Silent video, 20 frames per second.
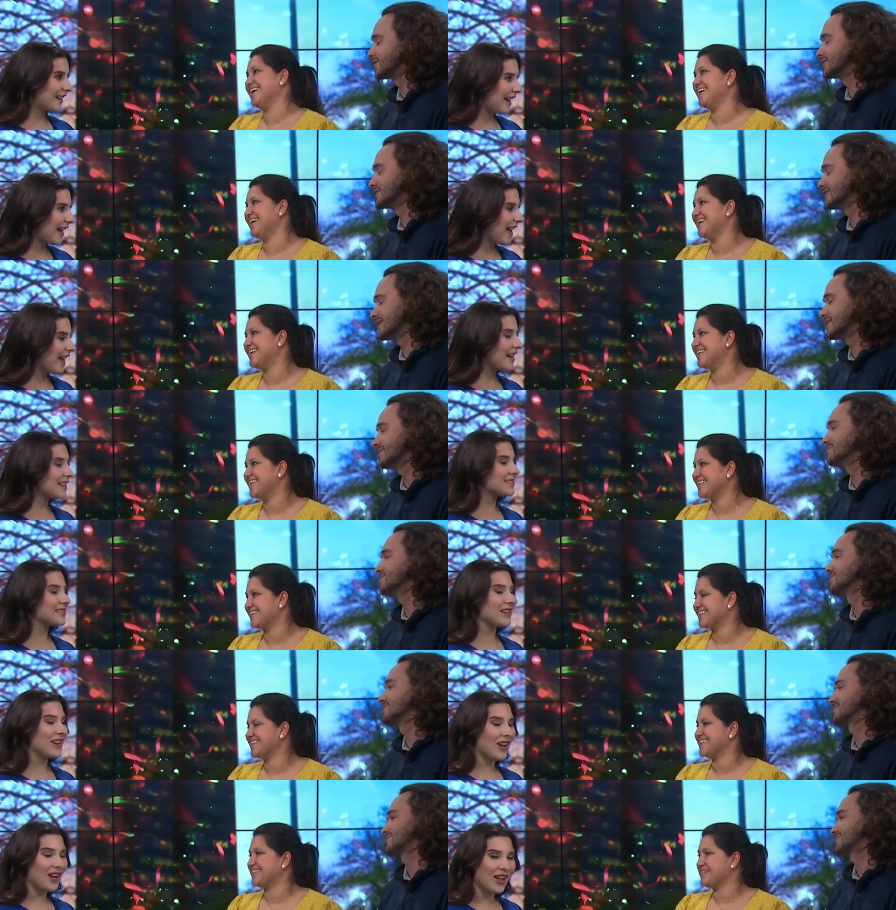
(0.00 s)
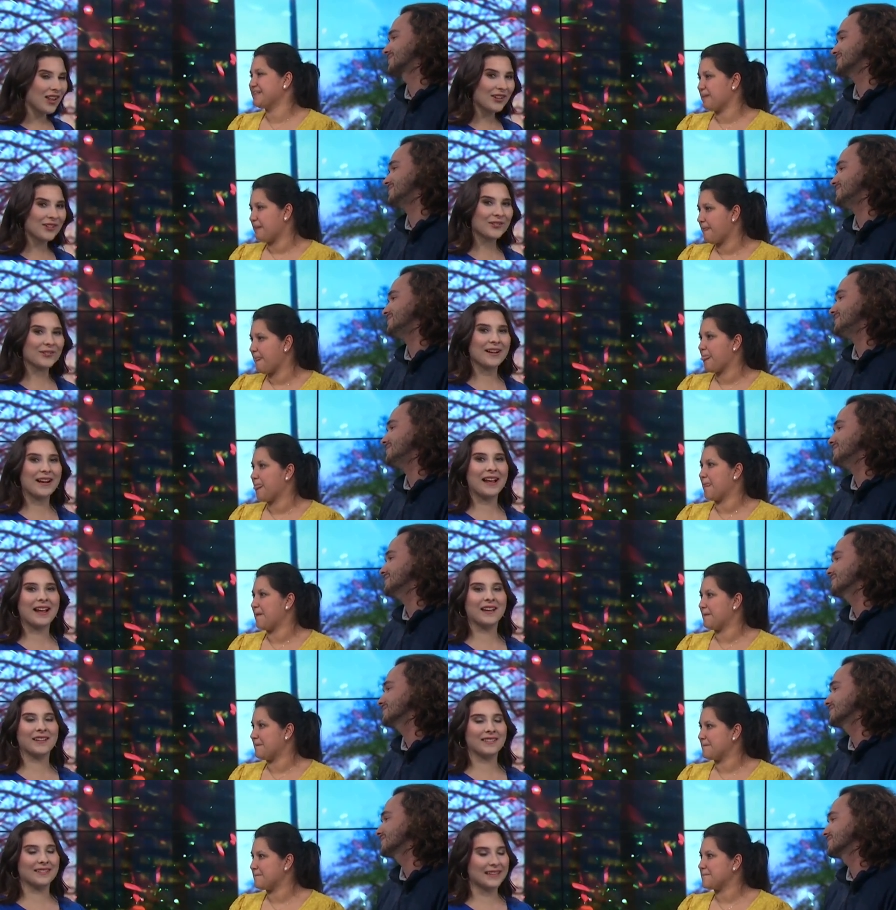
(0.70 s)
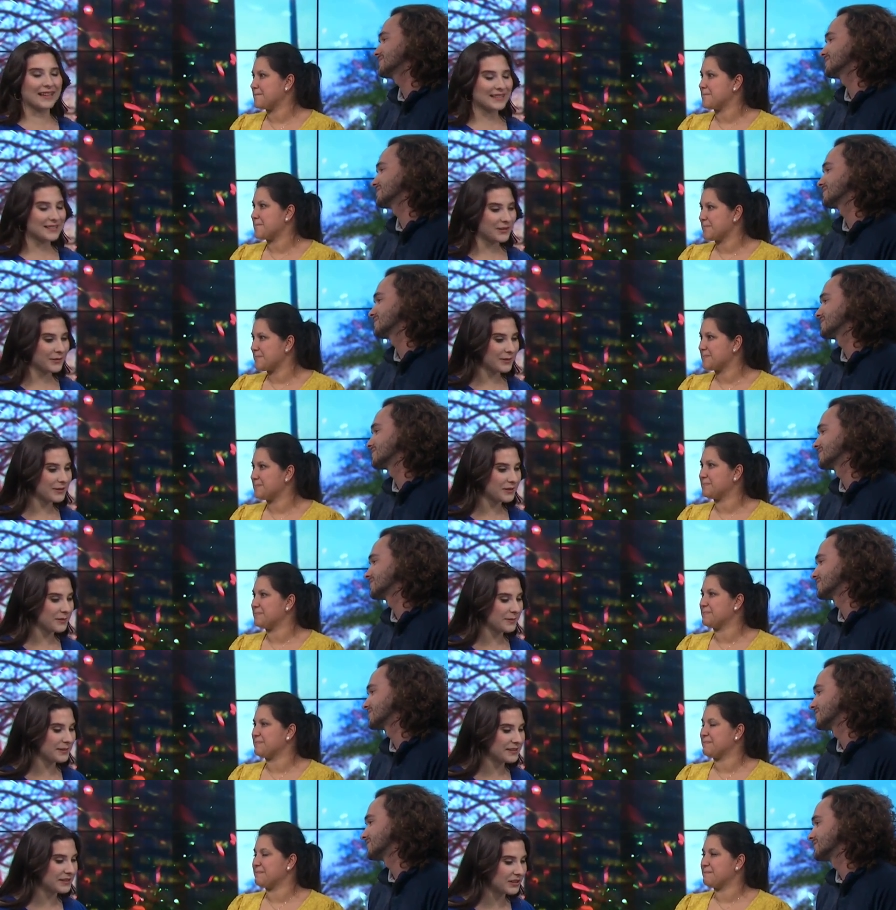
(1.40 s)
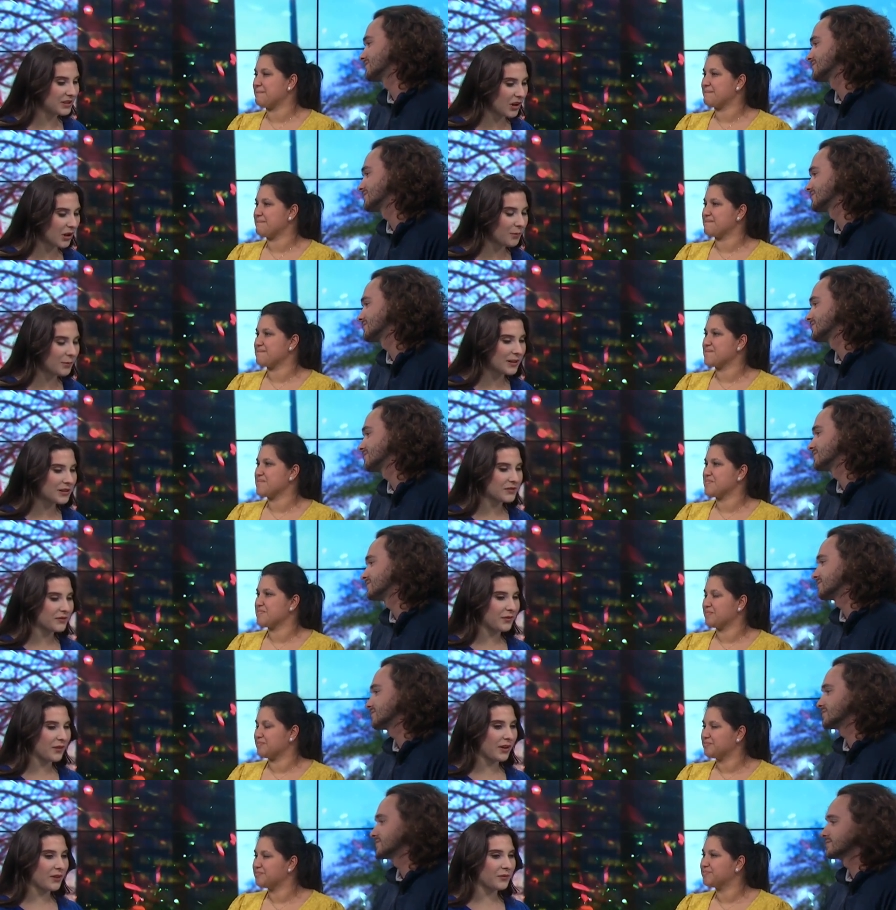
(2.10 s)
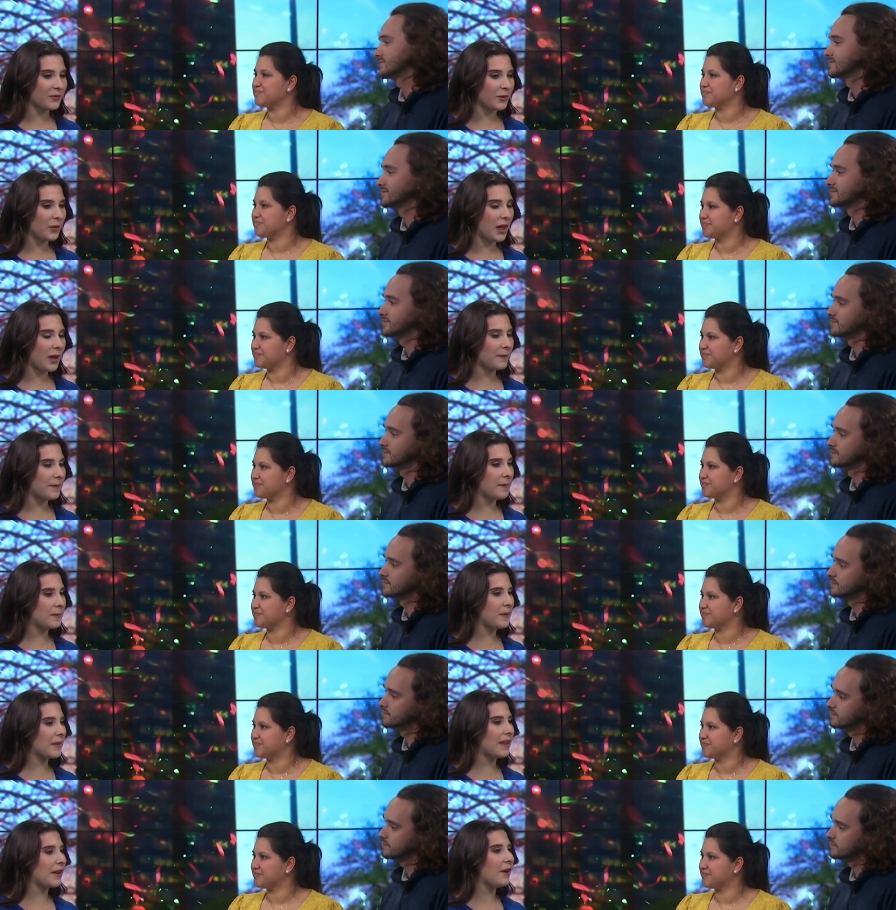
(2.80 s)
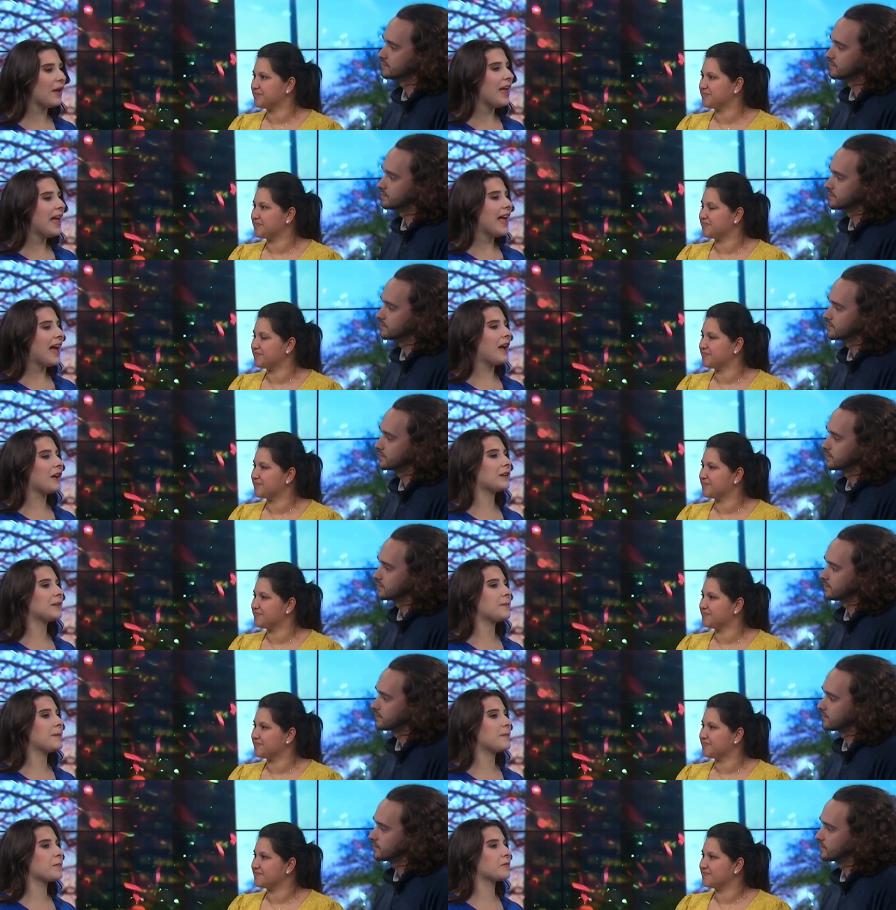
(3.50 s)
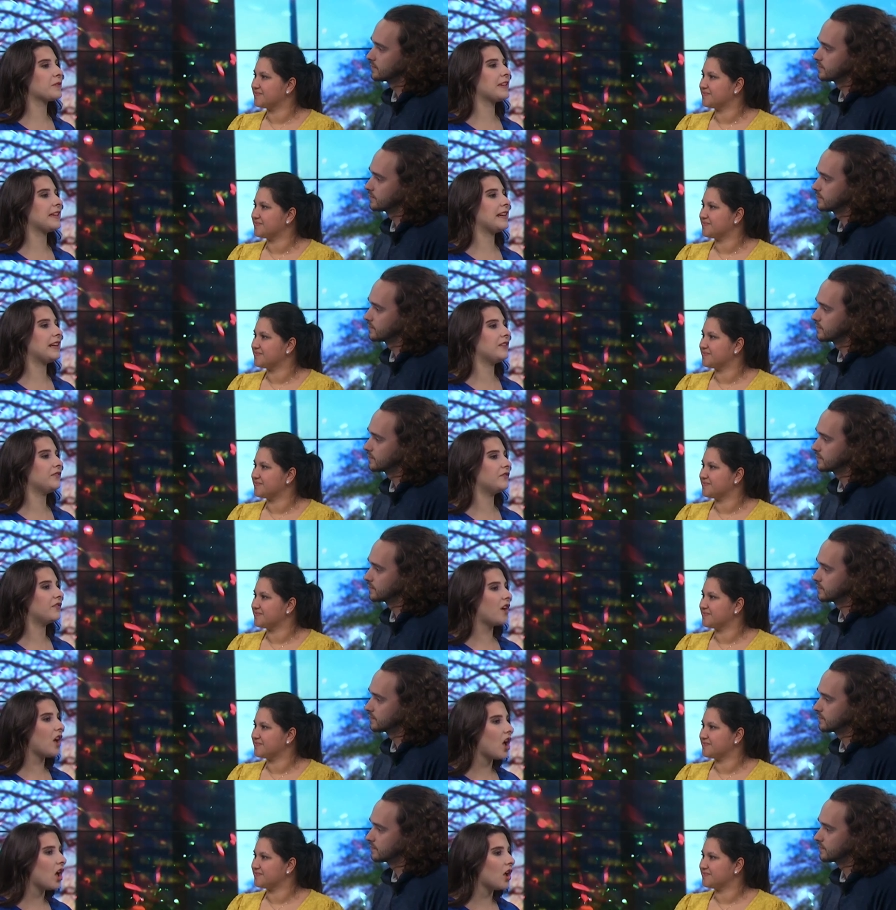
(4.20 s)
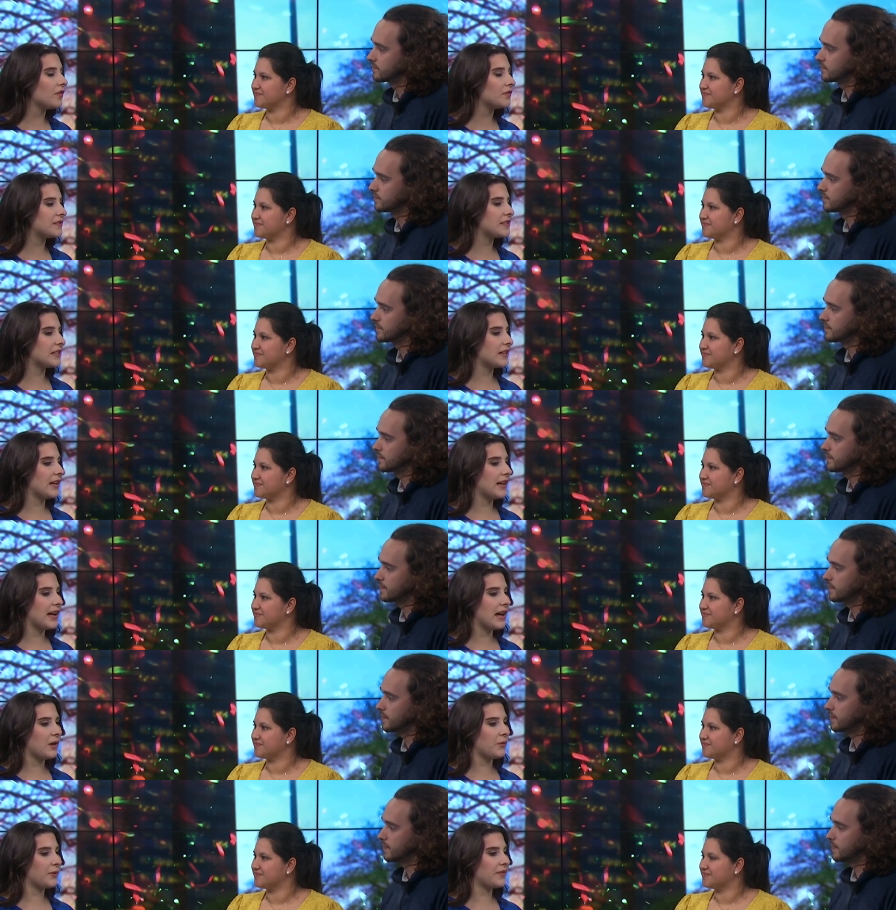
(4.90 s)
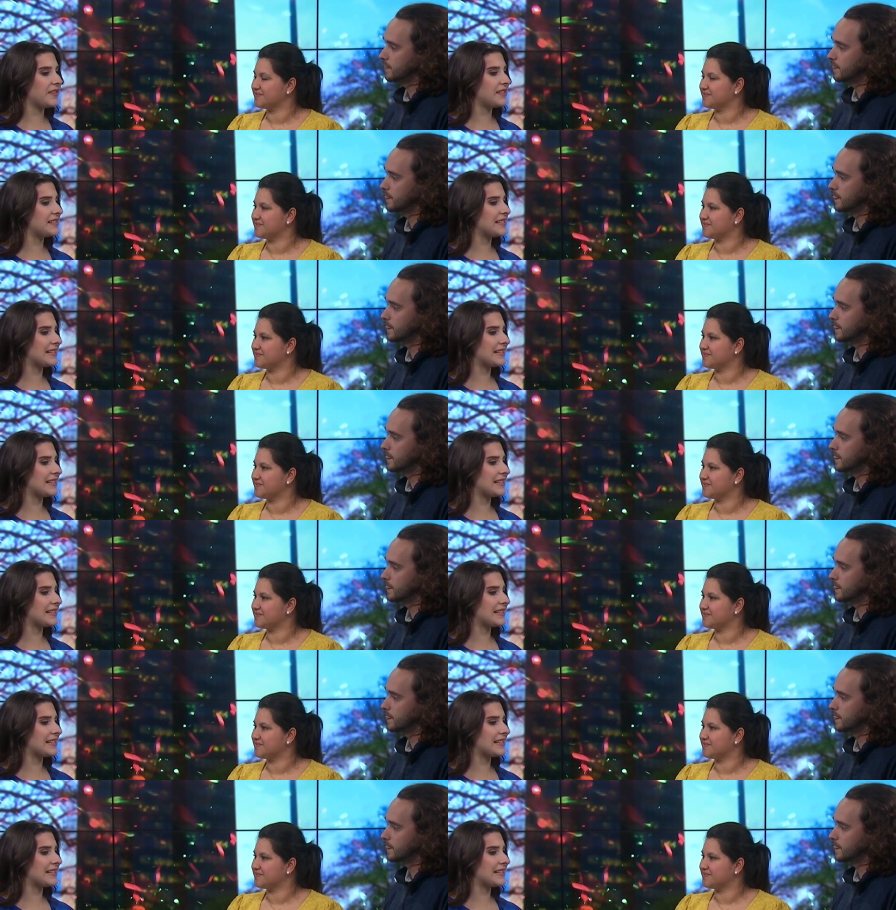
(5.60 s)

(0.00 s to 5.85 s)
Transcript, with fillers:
Speaker 1: Yes, all around. Next two weeks should be so much fun for a lot of people now. How can people get involved involved uh, with these